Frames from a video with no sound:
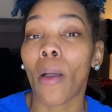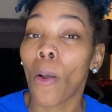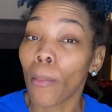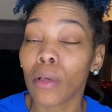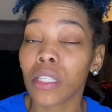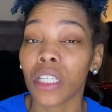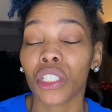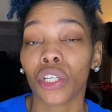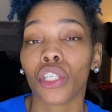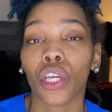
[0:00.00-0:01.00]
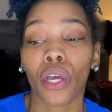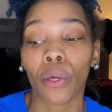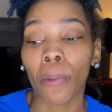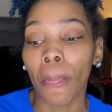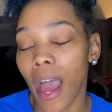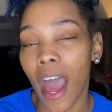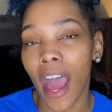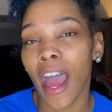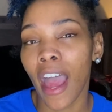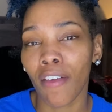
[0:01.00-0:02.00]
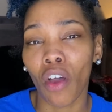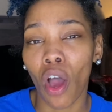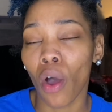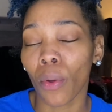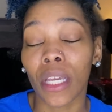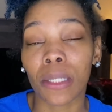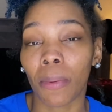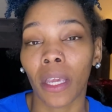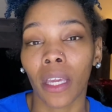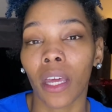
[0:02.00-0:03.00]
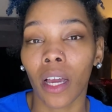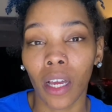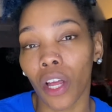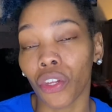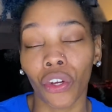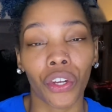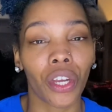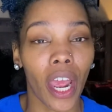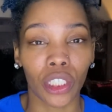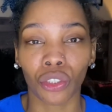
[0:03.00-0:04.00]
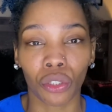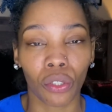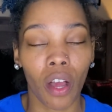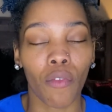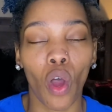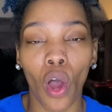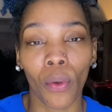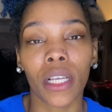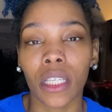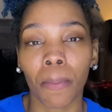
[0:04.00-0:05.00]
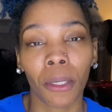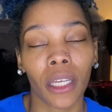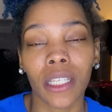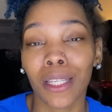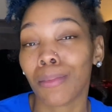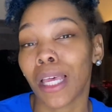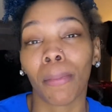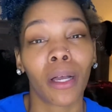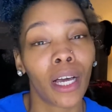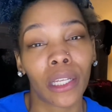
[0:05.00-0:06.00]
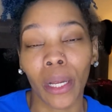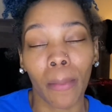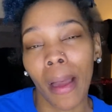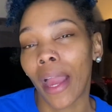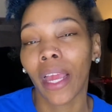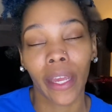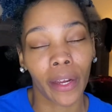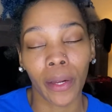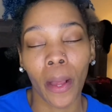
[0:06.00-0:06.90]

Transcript: almost 6 years ago, I have always been a colored natural. I've always put some type of color in my hair